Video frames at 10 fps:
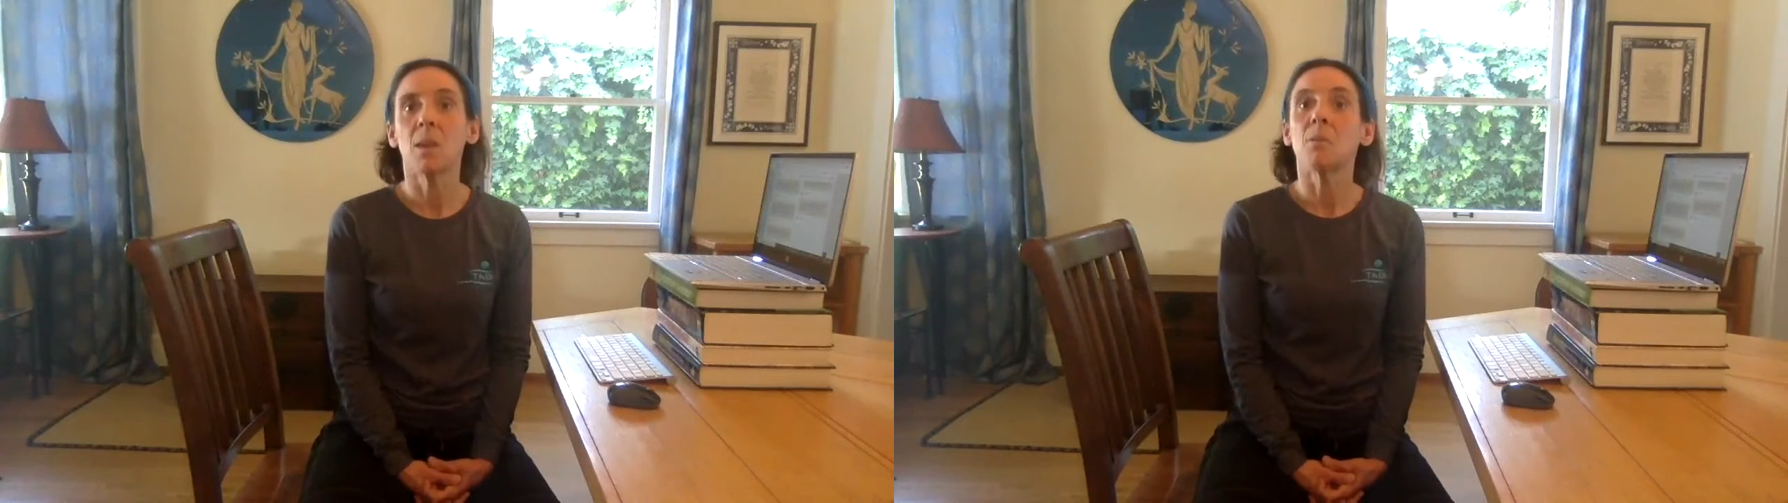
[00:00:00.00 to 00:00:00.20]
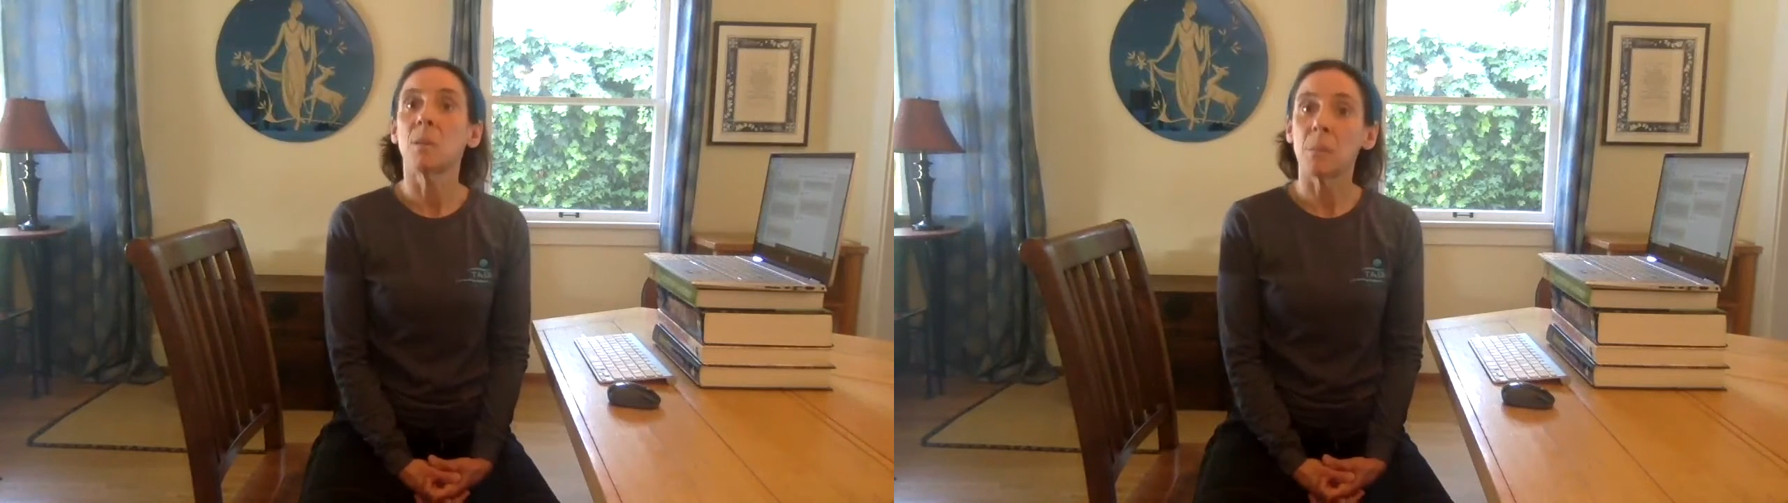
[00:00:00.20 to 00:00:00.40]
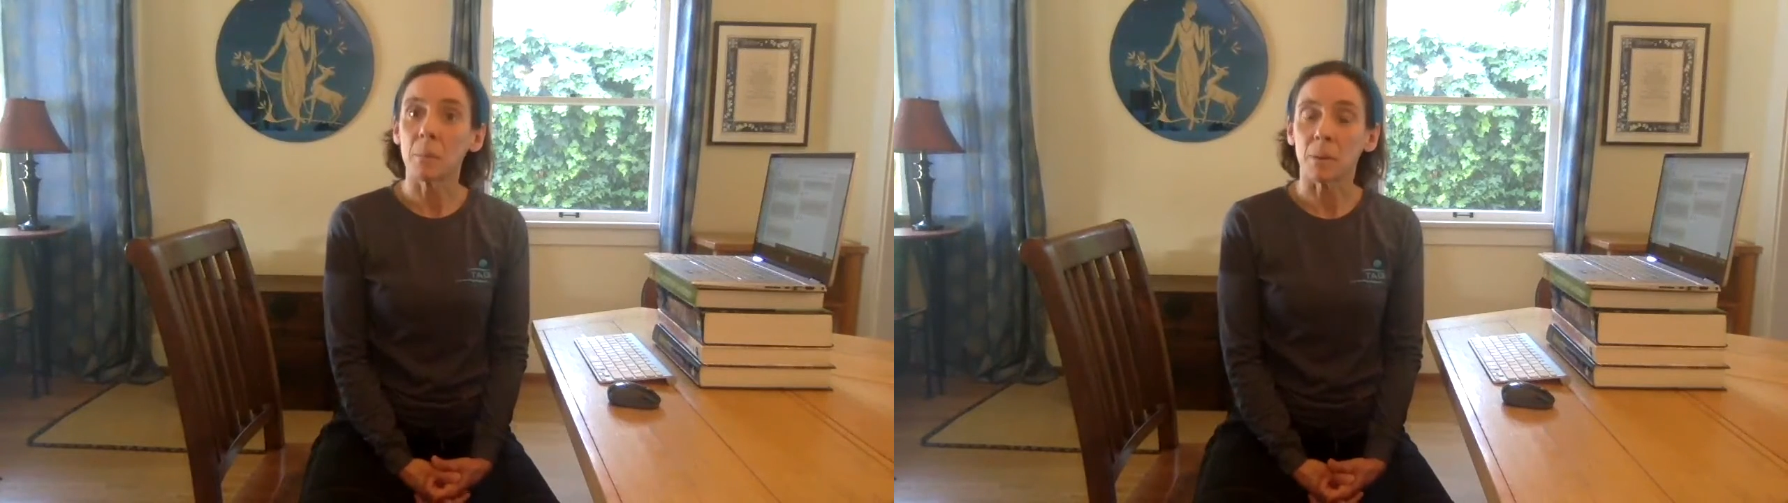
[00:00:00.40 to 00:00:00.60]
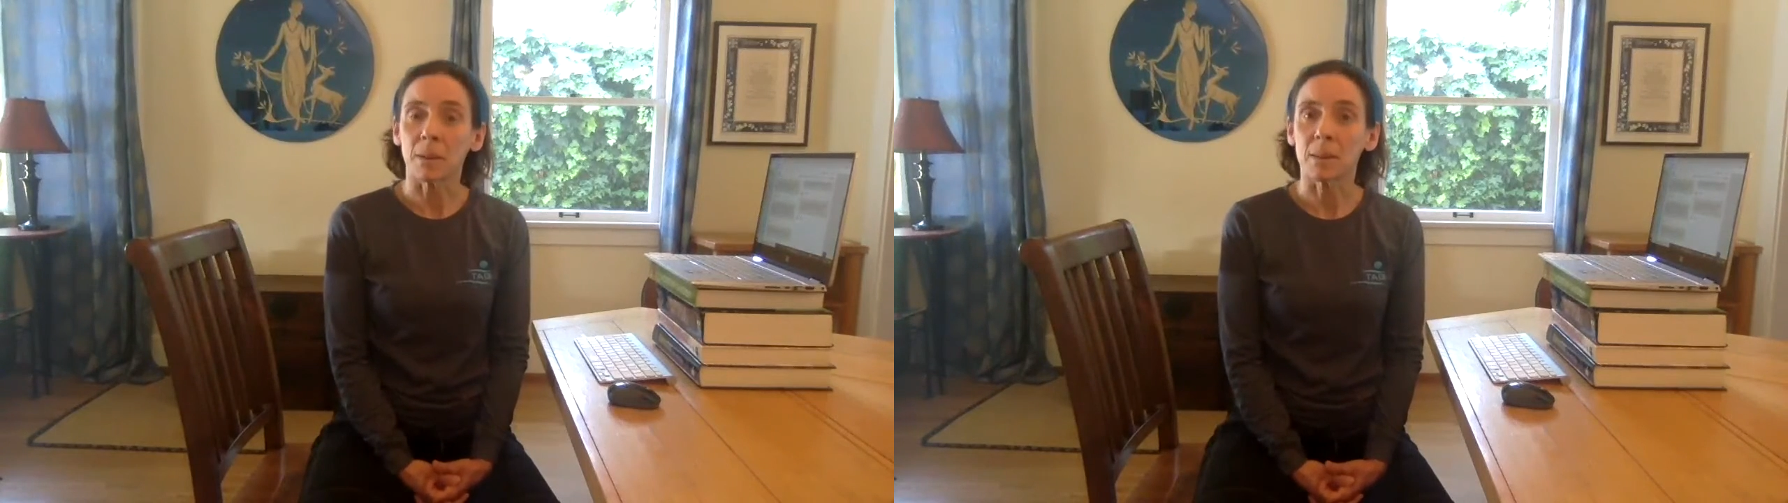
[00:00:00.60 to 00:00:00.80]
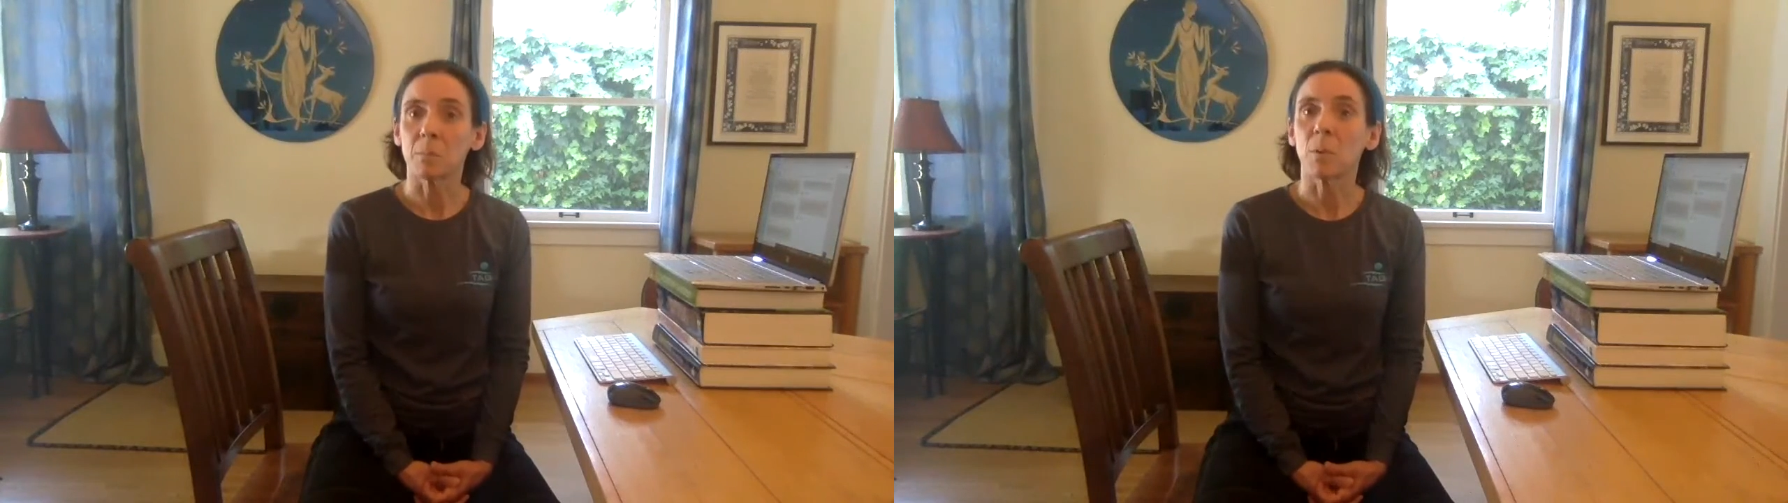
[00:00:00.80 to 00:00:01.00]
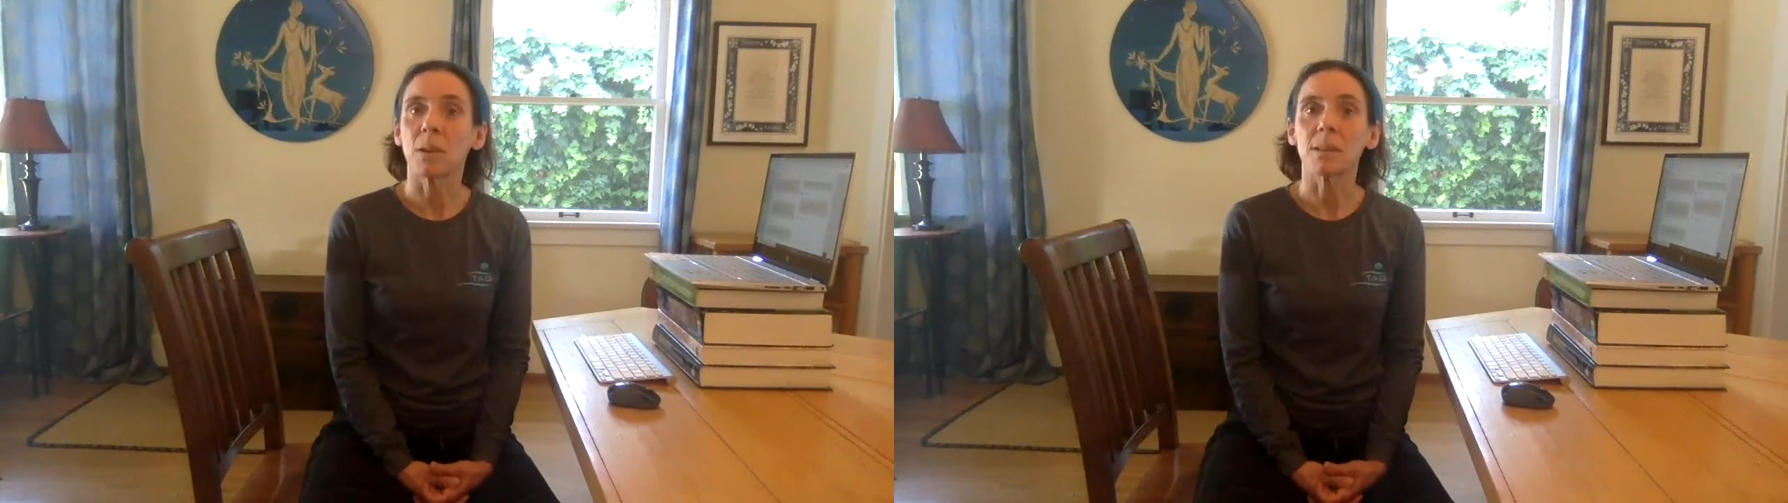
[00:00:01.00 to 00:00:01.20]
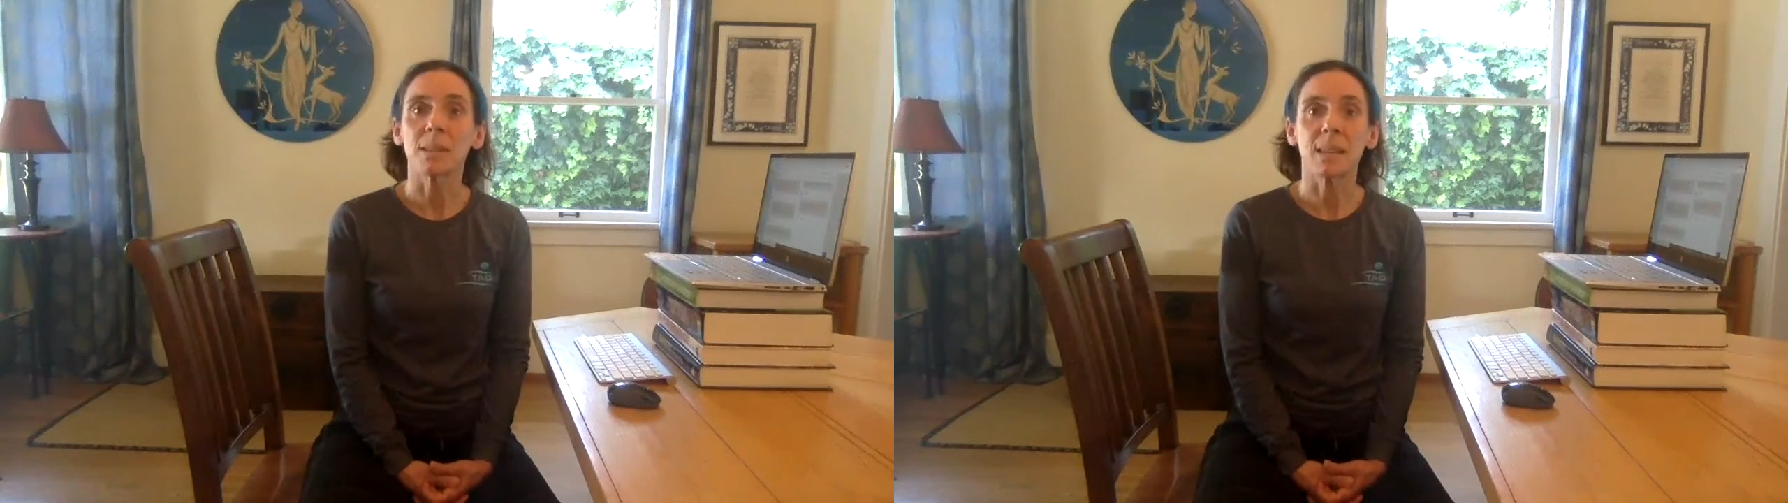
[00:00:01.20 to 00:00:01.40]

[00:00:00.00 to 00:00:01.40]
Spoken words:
Remember, it's important to